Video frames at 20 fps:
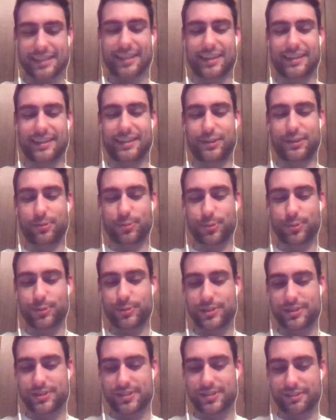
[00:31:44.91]
kind of
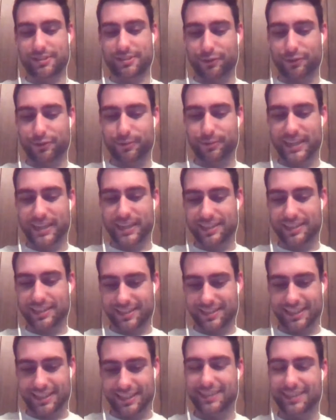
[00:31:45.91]
ruins it for me.
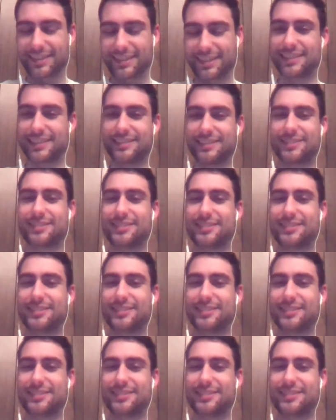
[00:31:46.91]
Like that's